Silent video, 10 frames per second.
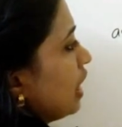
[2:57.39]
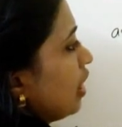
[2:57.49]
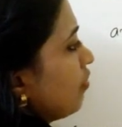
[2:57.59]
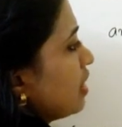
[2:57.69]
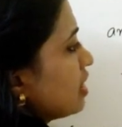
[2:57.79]

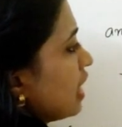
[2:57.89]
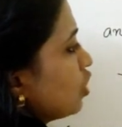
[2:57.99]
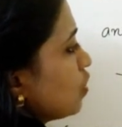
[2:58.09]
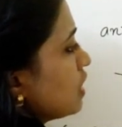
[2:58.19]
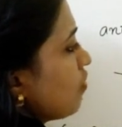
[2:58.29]
then inverse
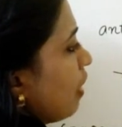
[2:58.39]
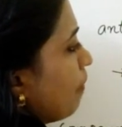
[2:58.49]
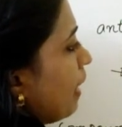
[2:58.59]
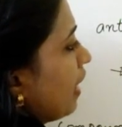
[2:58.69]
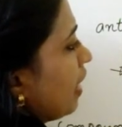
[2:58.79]
ratio is
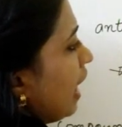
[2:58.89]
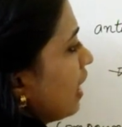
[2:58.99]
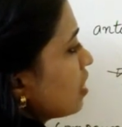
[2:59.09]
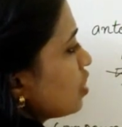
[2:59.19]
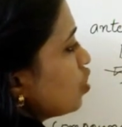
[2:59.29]
1 by
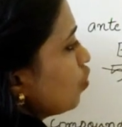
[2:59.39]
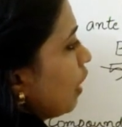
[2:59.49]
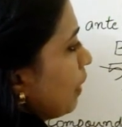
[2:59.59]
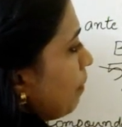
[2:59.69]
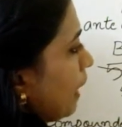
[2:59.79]
A is to
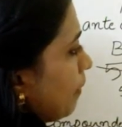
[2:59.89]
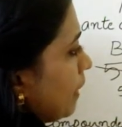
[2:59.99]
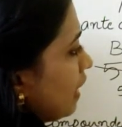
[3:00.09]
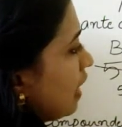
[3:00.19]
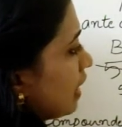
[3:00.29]
1 by
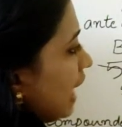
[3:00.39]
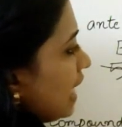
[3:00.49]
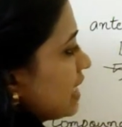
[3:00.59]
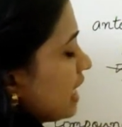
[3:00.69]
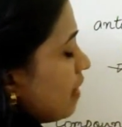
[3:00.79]
B. The
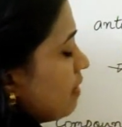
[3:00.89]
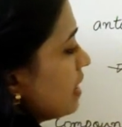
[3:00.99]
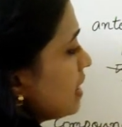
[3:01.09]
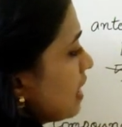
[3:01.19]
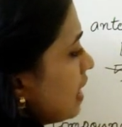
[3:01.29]
LCM is